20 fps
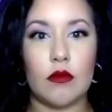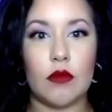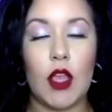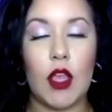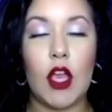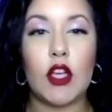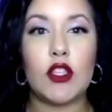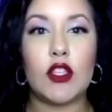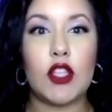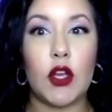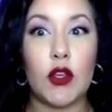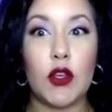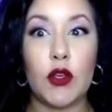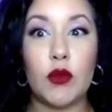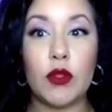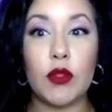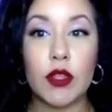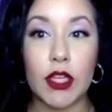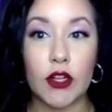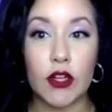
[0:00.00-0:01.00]
You so know, it
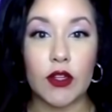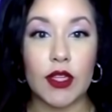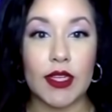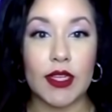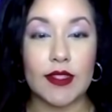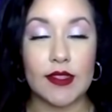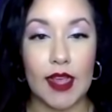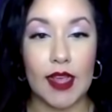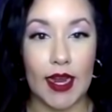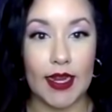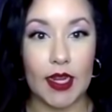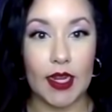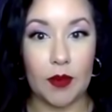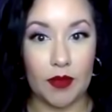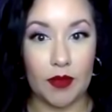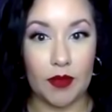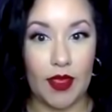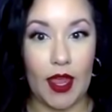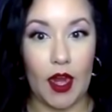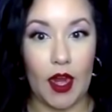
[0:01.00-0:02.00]
started like signed
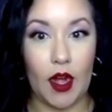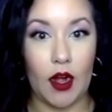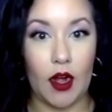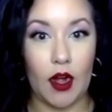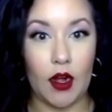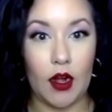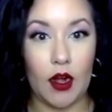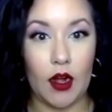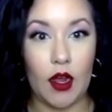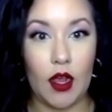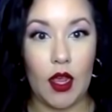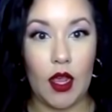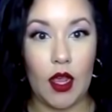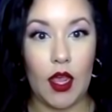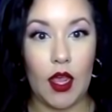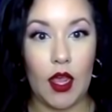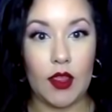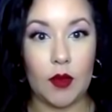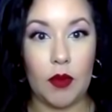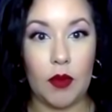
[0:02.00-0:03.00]
up there
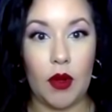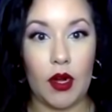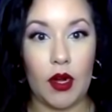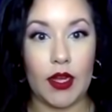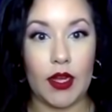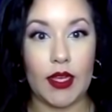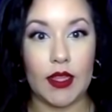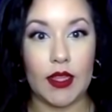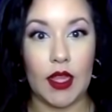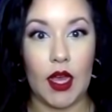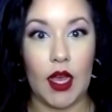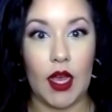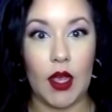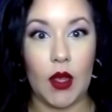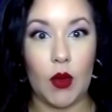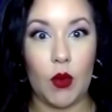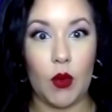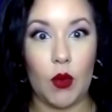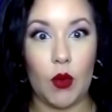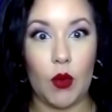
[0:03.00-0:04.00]
in the parking lot
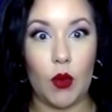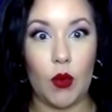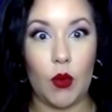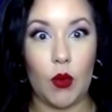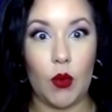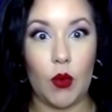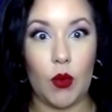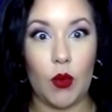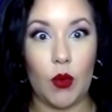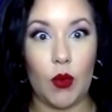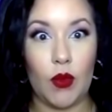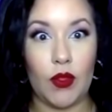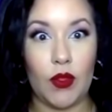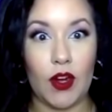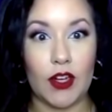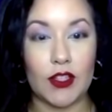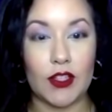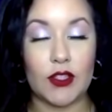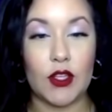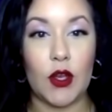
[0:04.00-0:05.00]
with
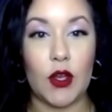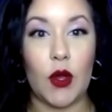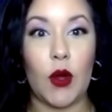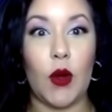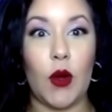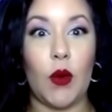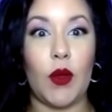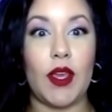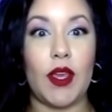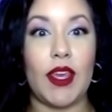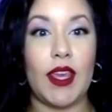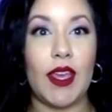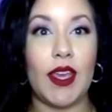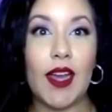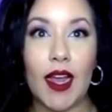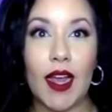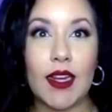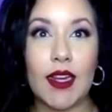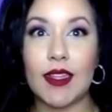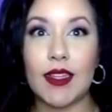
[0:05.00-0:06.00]
your, so he
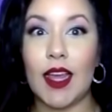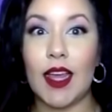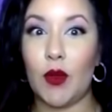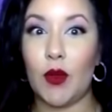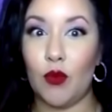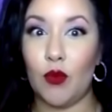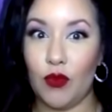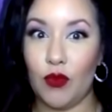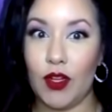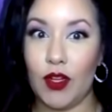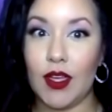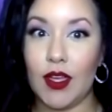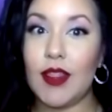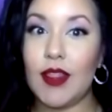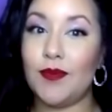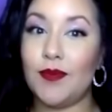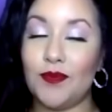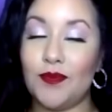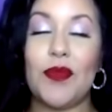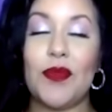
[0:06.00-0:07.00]
kind of like,
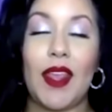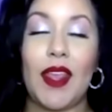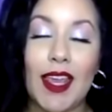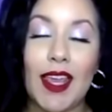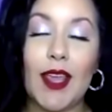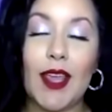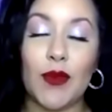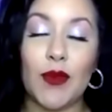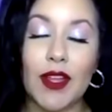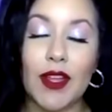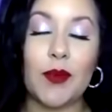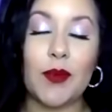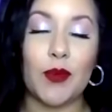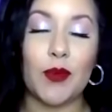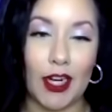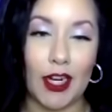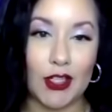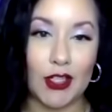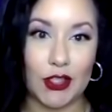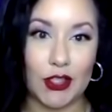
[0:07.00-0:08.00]
he really
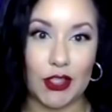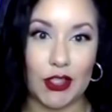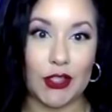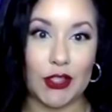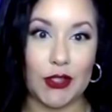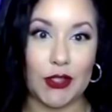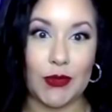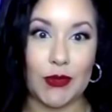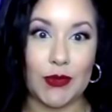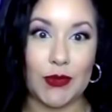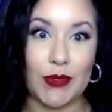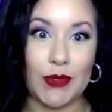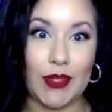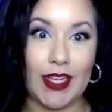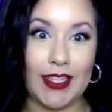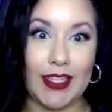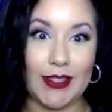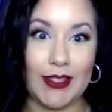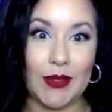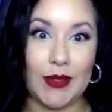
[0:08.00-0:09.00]
pressured you
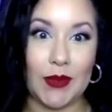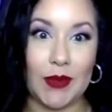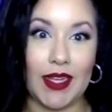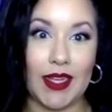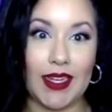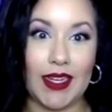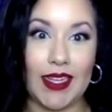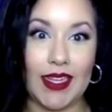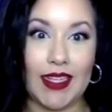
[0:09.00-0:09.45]
into it.